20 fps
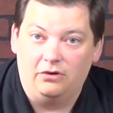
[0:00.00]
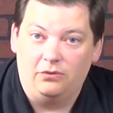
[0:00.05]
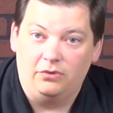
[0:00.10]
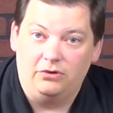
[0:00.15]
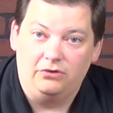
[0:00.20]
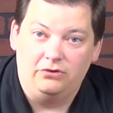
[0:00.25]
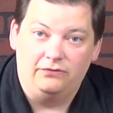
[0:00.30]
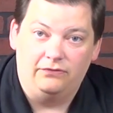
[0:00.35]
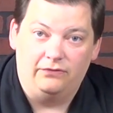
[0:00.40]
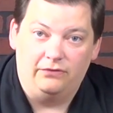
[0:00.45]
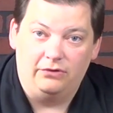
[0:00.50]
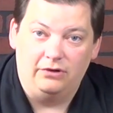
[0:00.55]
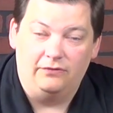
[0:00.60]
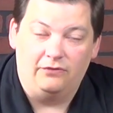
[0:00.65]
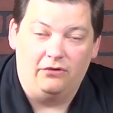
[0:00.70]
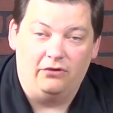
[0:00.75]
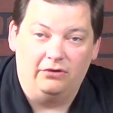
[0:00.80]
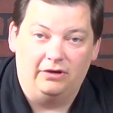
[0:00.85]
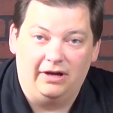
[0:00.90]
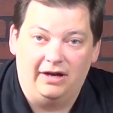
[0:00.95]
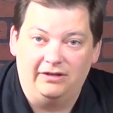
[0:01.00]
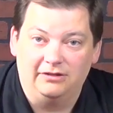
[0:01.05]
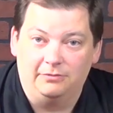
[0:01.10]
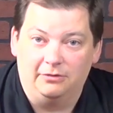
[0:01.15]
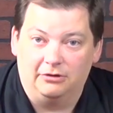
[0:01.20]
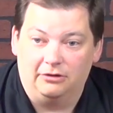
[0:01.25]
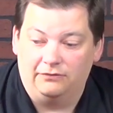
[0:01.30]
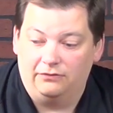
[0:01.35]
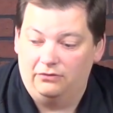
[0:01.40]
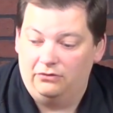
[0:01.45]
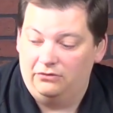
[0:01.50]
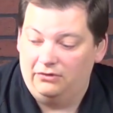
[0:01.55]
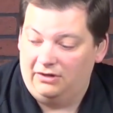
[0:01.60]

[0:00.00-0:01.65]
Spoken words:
We have all kinds of microphones.